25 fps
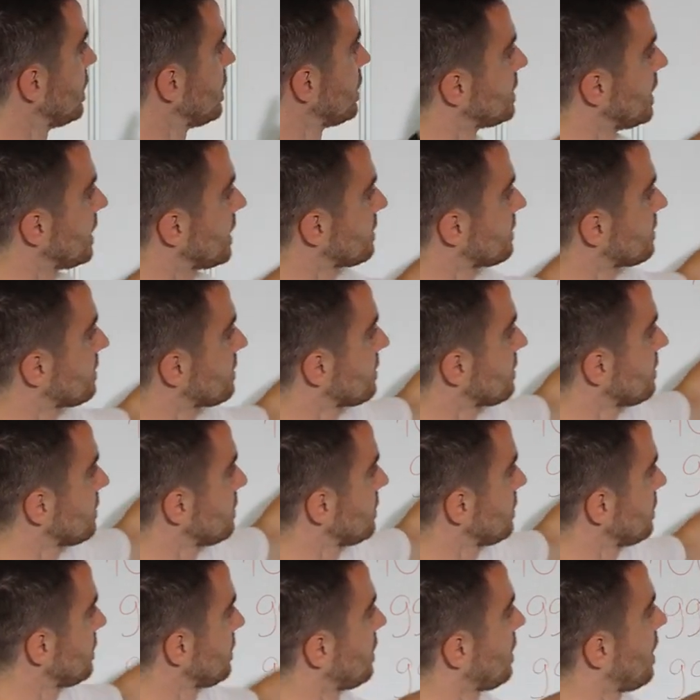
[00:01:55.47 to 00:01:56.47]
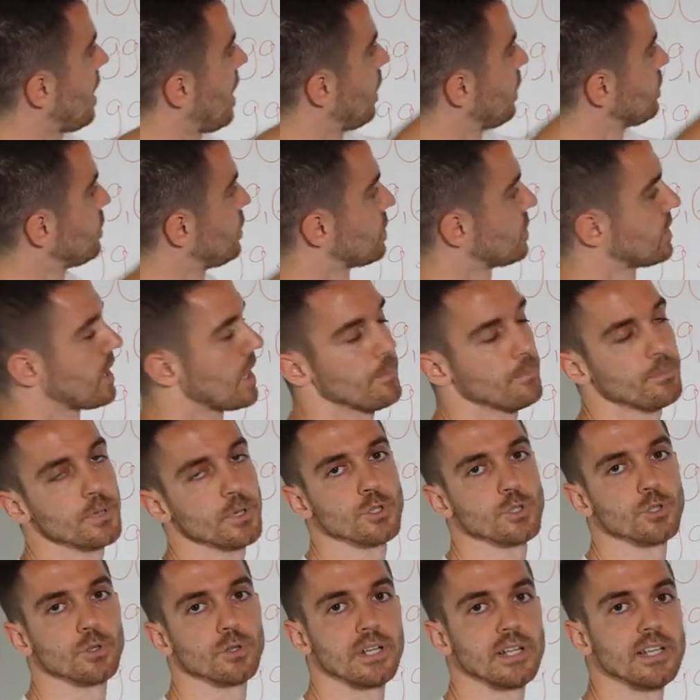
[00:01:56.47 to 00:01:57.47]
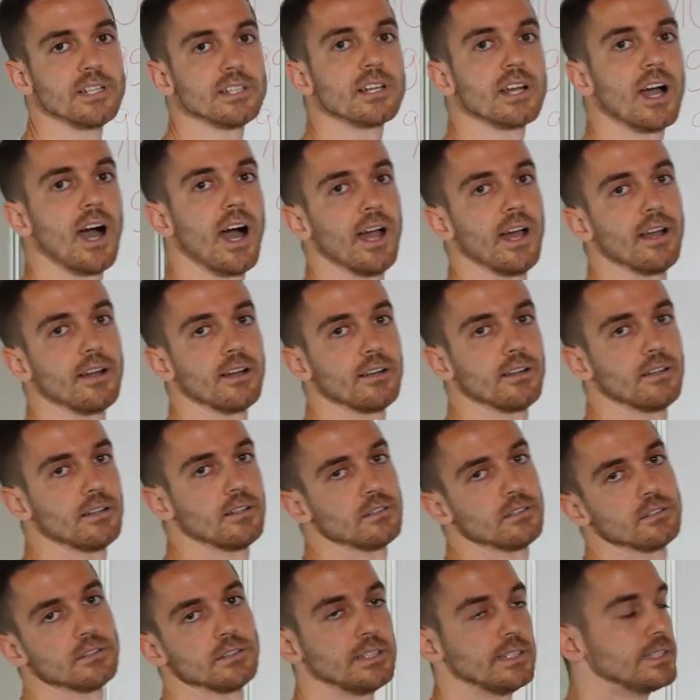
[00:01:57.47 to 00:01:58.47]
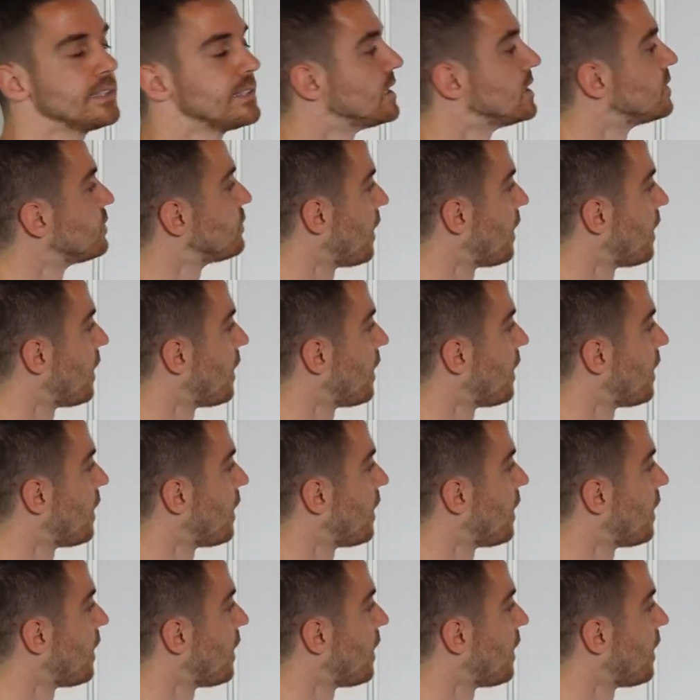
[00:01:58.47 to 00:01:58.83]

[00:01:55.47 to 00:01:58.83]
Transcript: that outdoor temperature is higher. This is